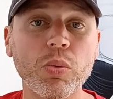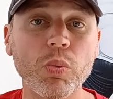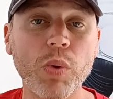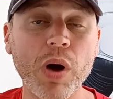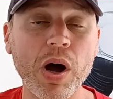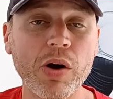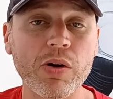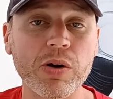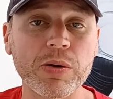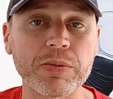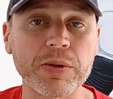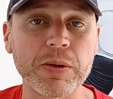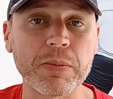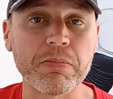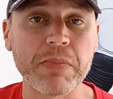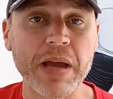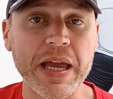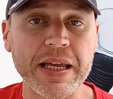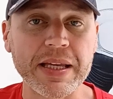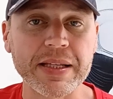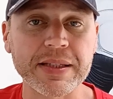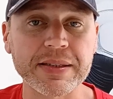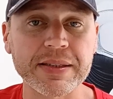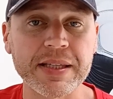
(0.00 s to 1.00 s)
Welcome to
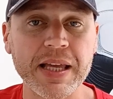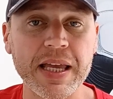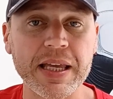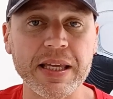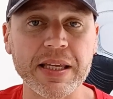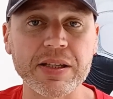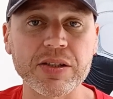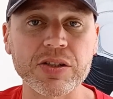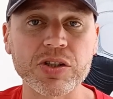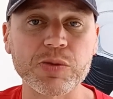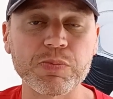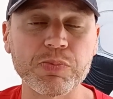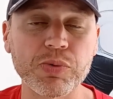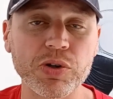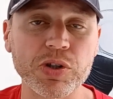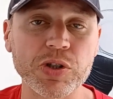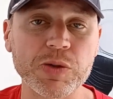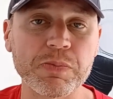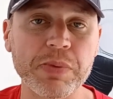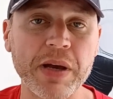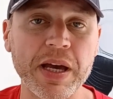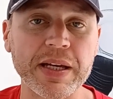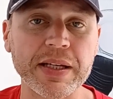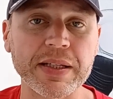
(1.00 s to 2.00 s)
Make It Take It
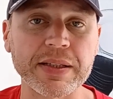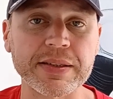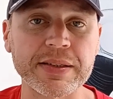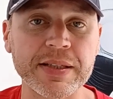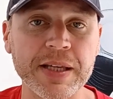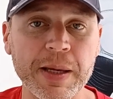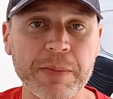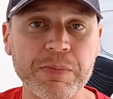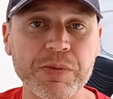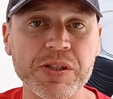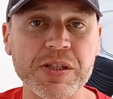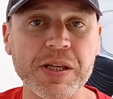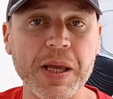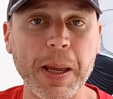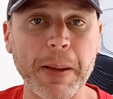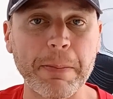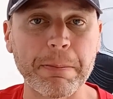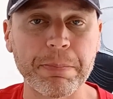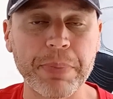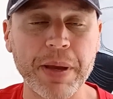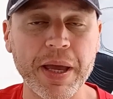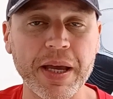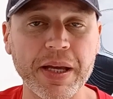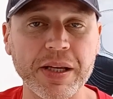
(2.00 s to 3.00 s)
Sports Betting Tips
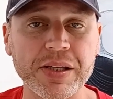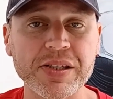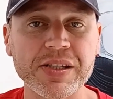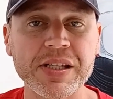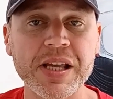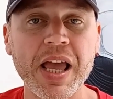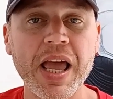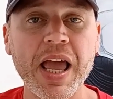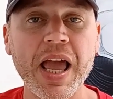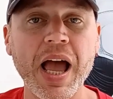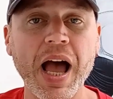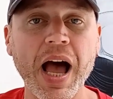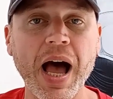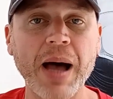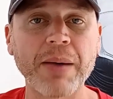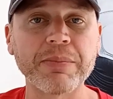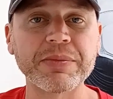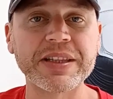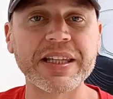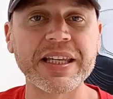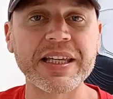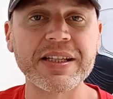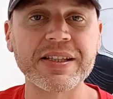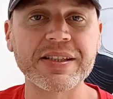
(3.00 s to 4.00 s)
and Picks. I'm
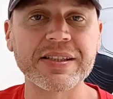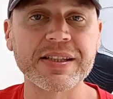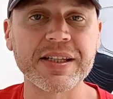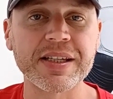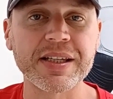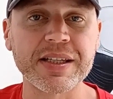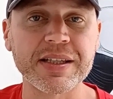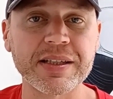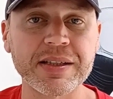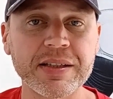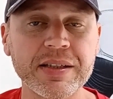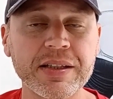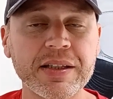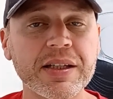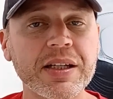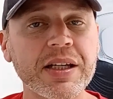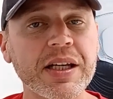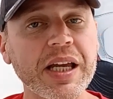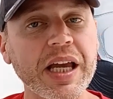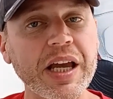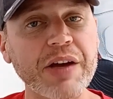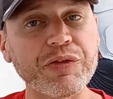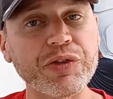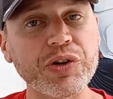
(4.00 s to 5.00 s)
DC.
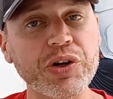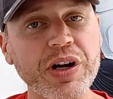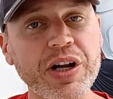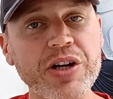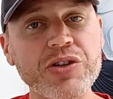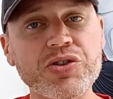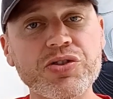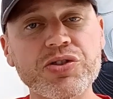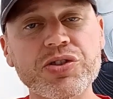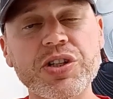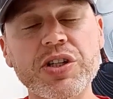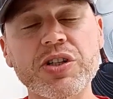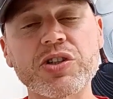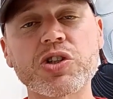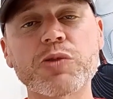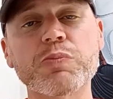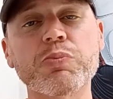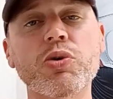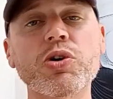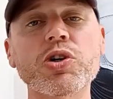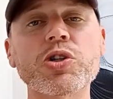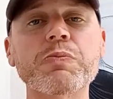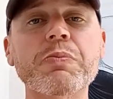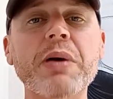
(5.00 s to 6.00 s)
If you're interested in
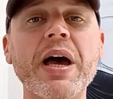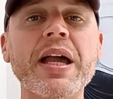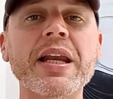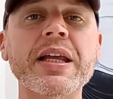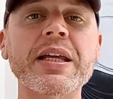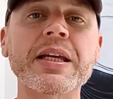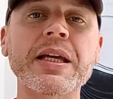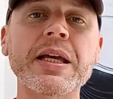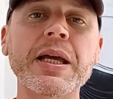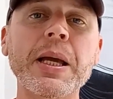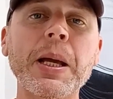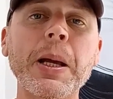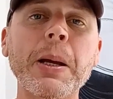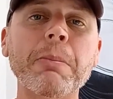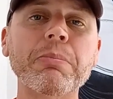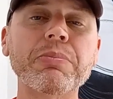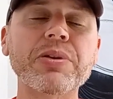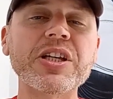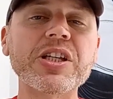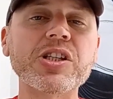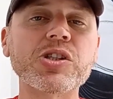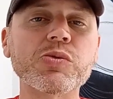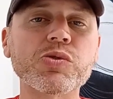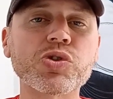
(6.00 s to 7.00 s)
sports betting,
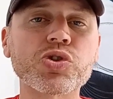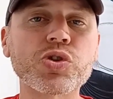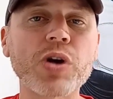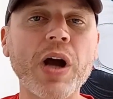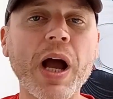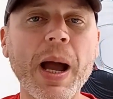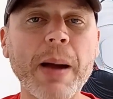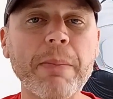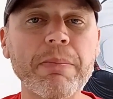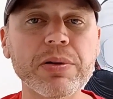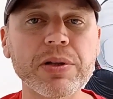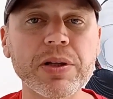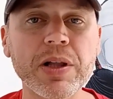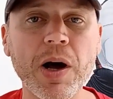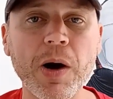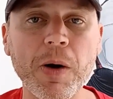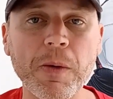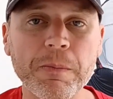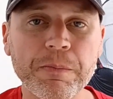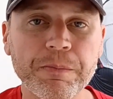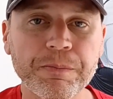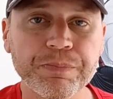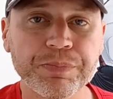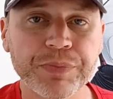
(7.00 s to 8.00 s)
please subscribe
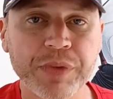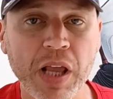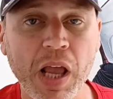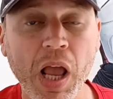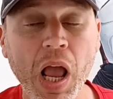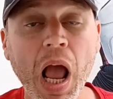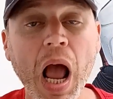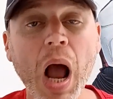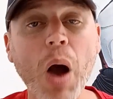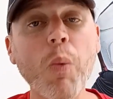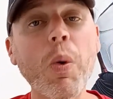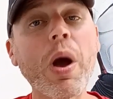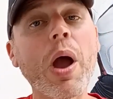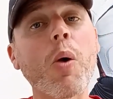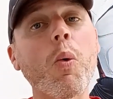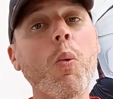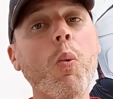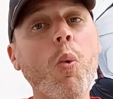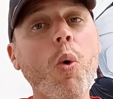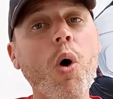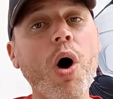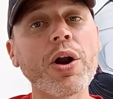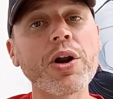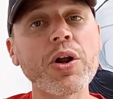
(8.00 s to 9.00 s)
below. I
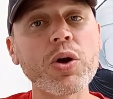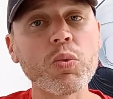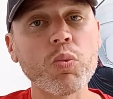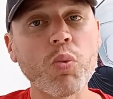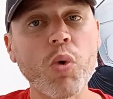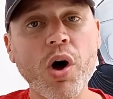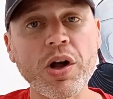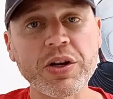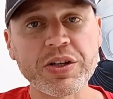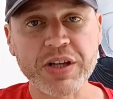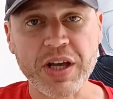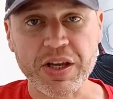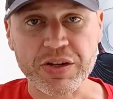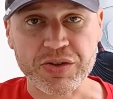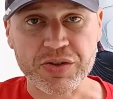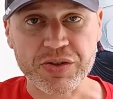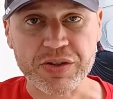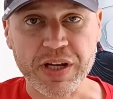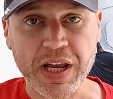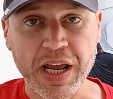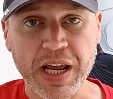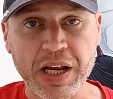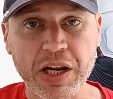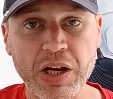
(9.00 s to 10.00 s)
went one and one
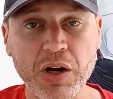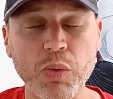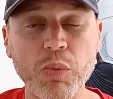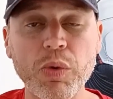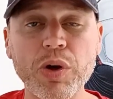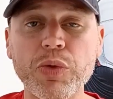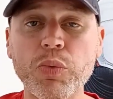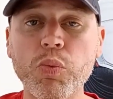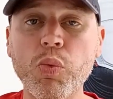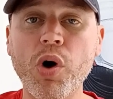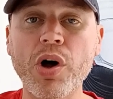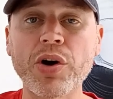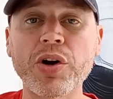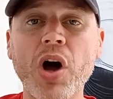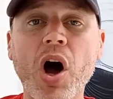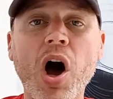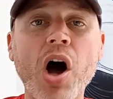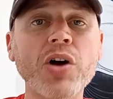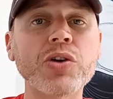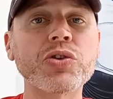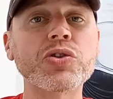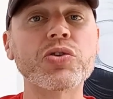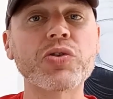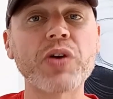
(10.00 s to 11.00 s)
yesterday with one
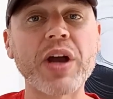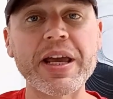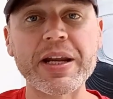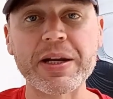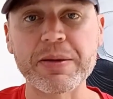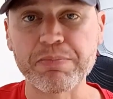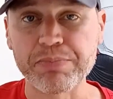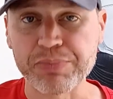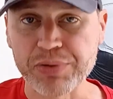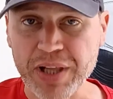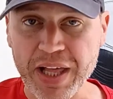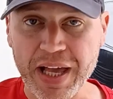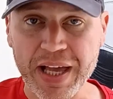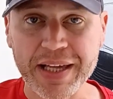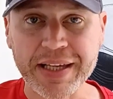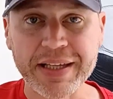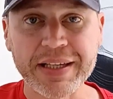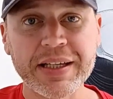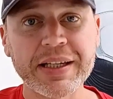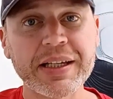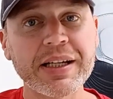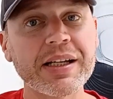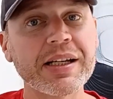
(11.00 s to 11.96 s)
ungraded play.